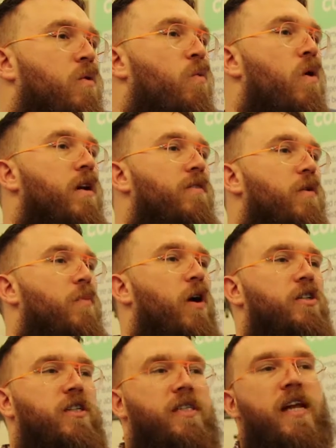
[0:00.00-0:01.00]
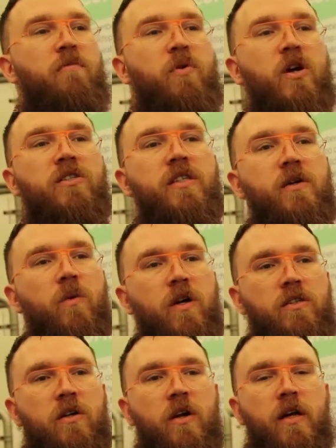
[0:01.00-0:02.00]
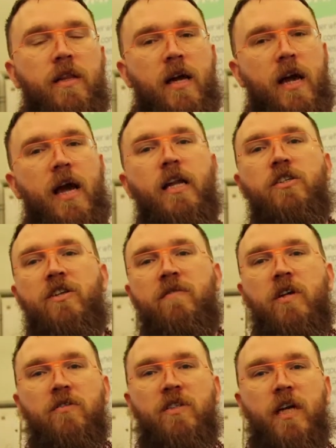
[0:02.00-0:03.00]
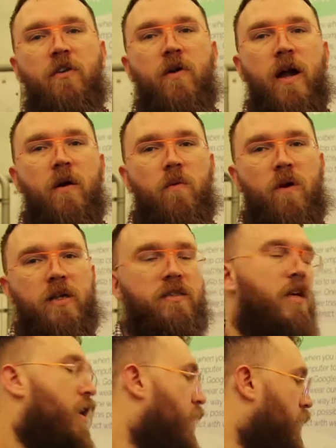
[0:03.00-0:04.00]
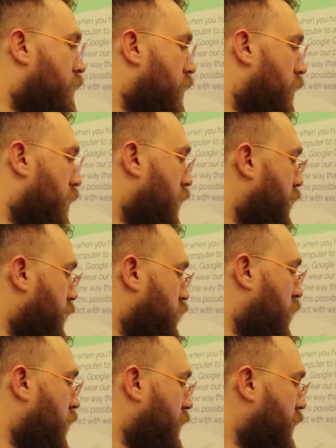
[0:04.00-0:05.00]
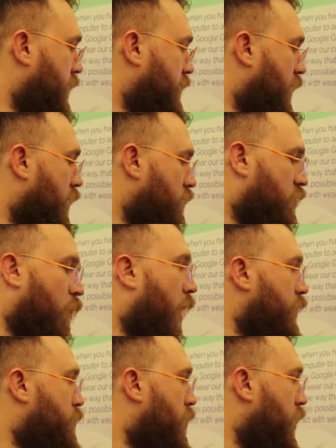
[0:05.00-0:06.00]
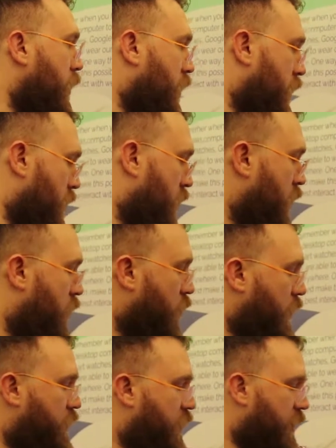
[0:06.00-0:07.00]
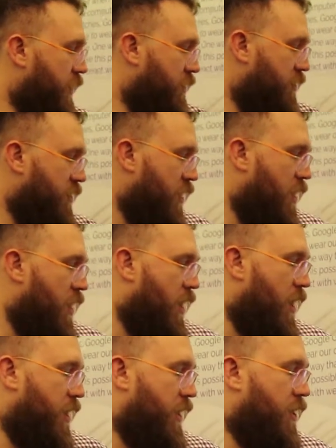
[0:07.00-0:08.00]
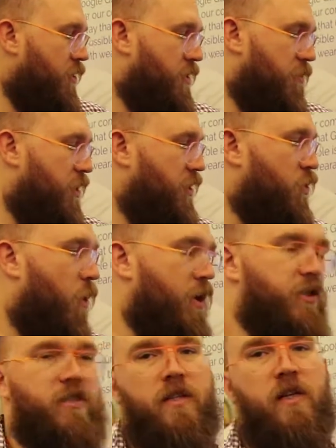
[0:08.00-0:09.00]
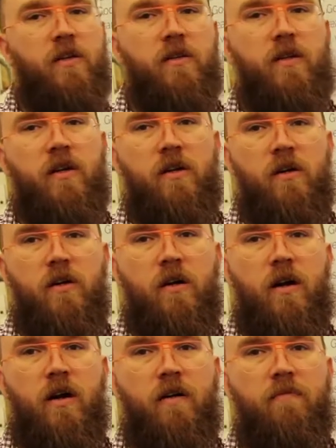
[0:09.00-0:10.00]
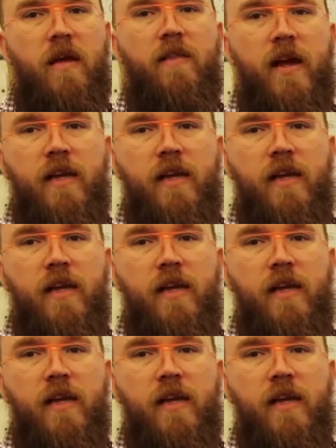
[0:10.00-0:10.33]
One of the projects that I personally worked on that had a GVU seed grant was the electronic textile swatch book, which is here's some of the swatches here that are in the